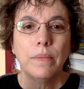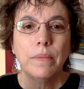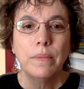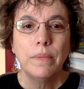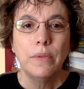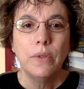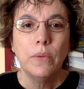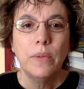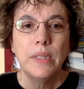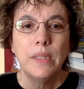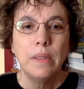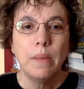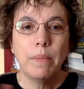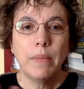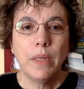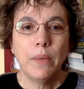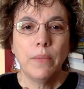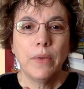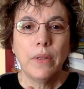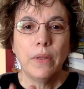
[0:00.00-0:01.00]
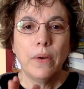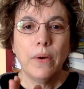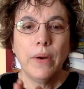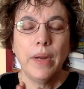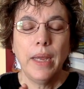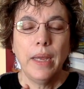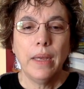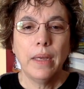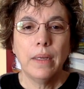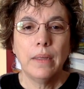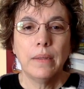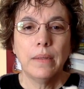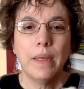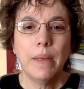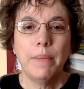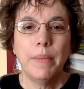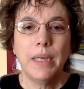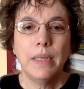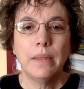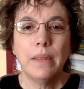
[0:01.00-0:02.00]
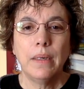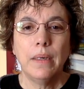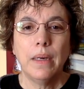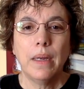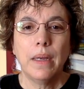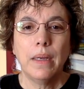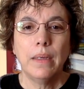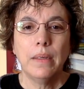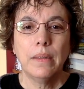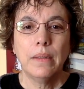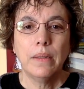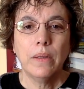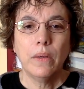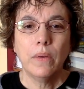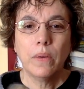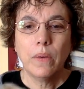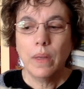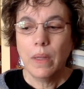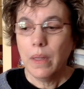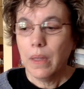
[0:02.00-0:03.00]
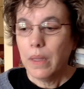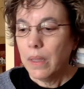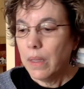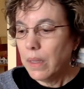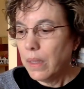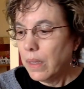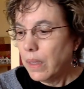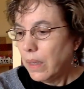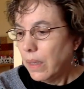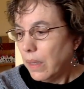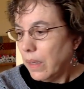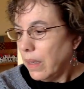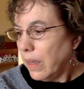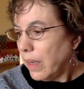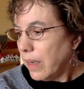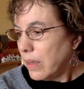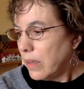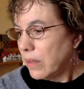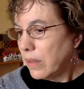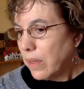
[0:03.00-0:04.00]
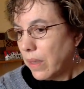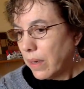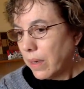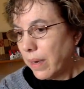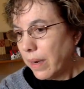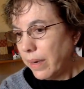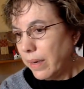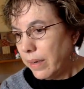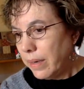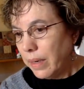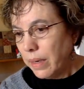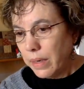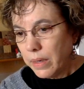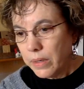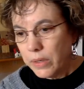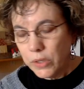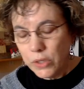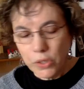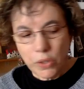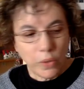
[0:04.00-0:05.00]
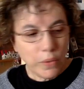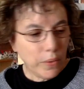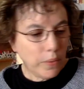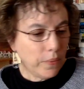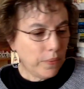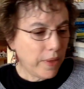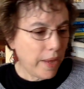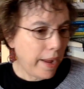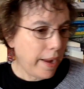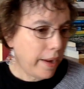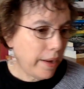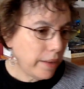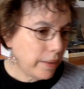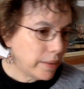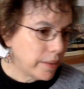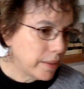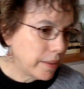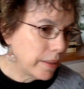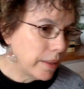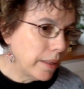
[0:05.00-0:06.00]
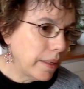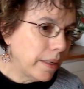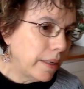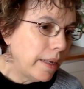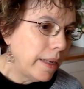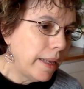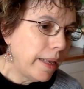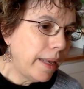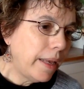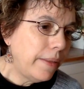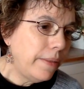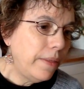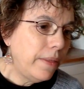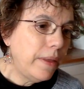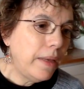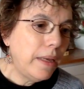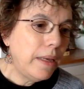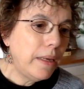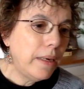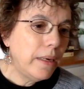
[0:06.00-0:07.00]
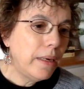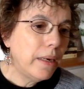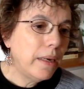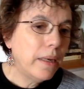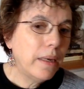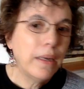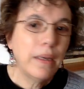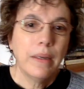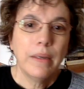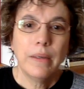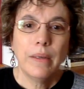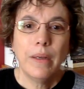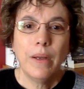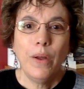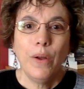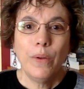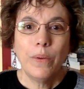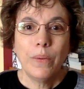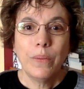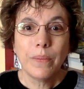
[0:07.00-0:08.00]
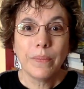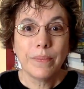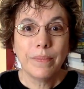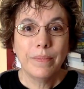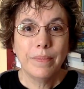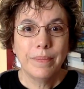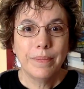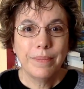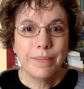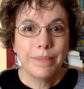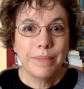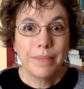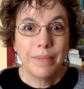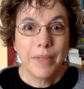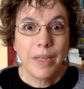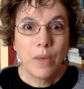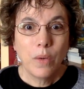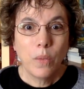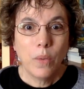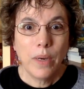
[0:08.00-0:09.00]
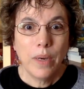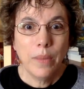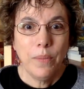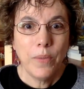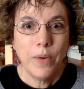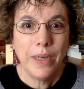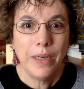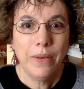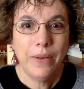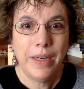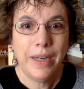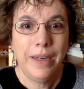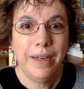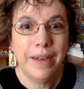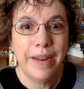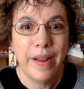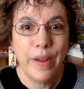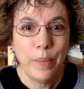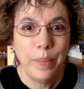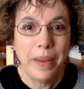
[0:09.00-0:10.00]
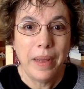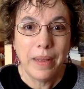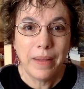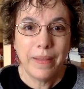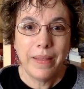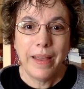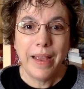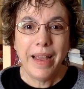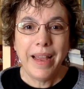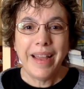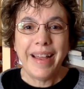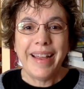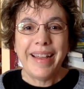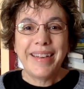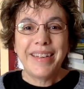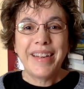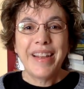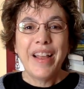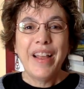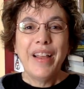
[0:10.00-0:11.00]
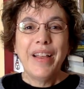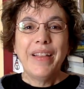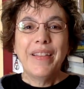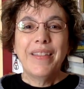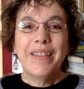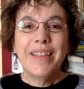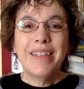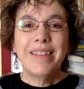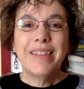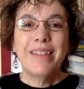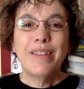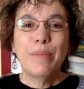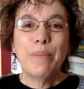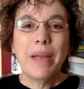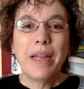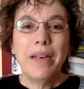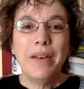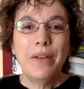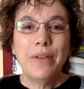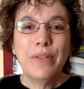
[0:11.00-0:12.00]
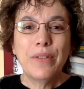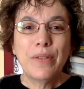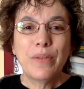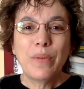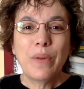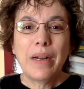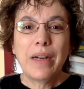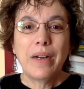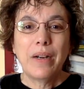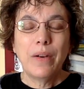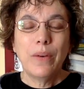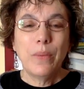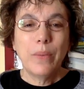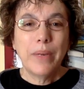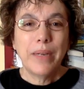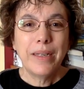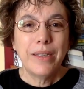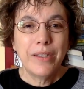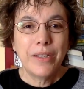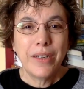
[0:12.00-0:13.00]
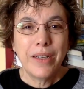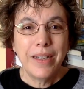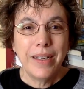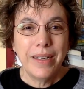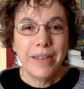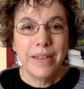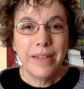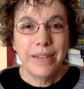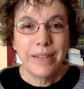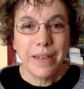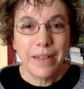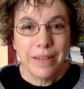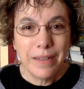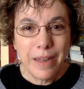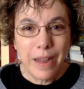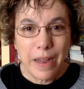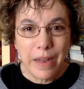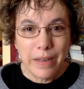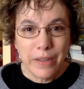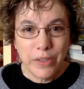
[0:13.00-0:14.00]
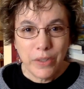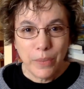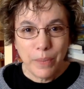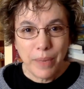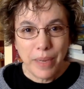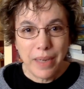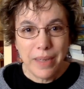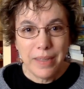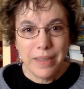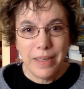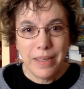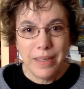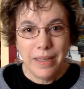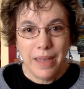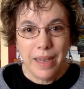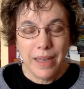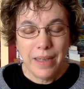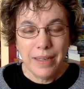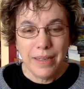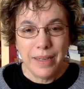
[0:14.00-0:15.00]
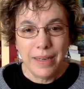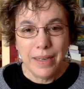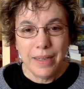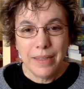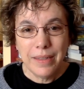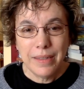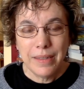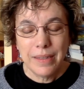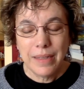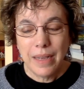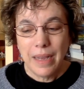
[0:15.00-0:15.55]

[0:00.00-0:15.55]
doing something with your hands, that makes it nice. So I just thought I'd show you that. And then, oh, what I'm wearing, how about that? This is my new sweater, which is Lush by Tin Can Knits.